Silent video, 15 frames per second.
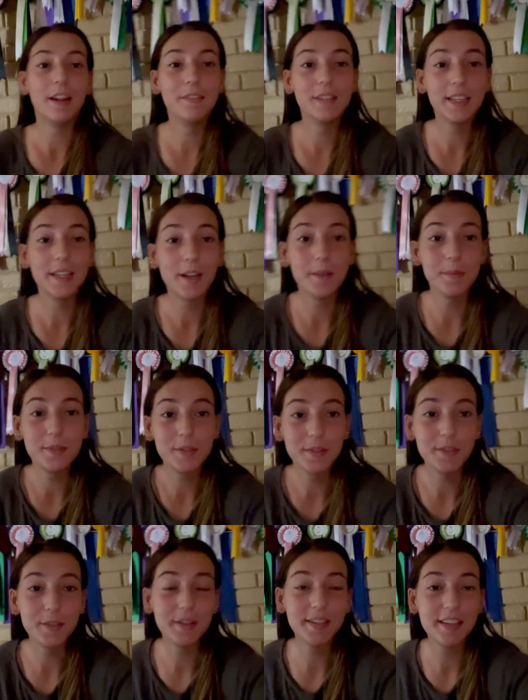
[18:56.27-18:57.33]
I really hope you
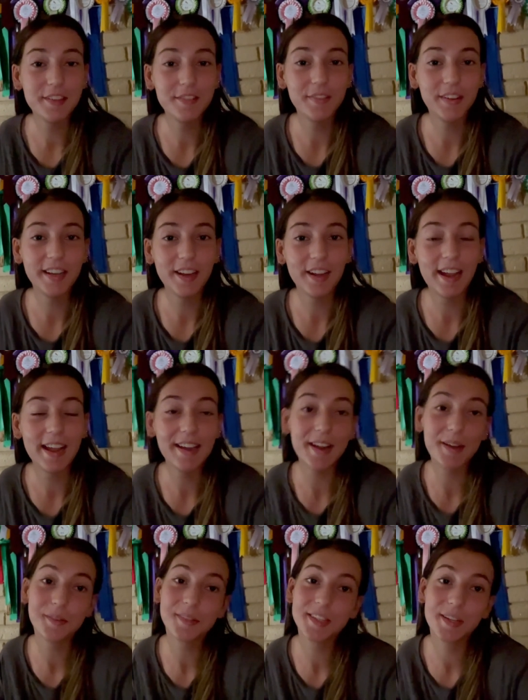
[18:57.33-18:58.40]
enjoyed this video and
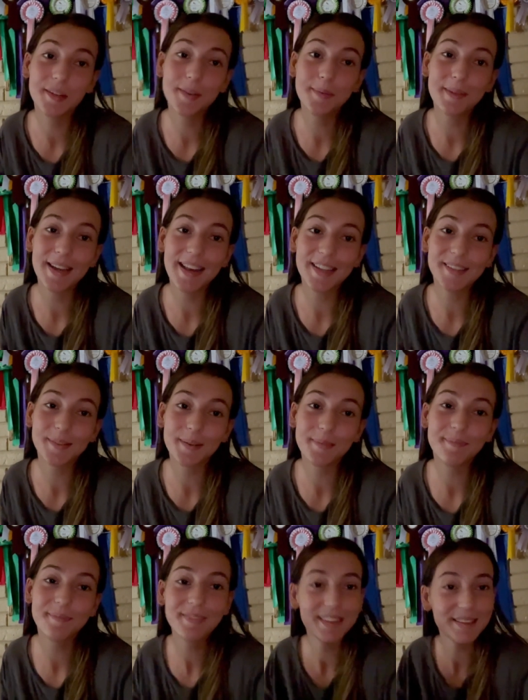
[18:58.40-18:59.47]
I will see you on my next
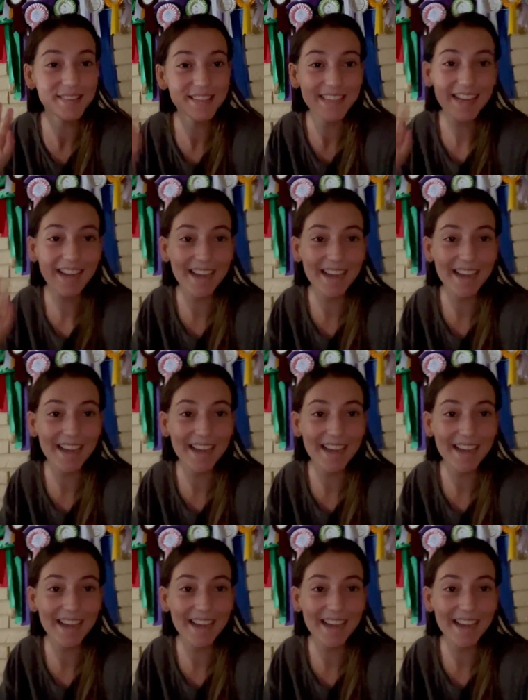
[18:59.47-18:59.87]
one. See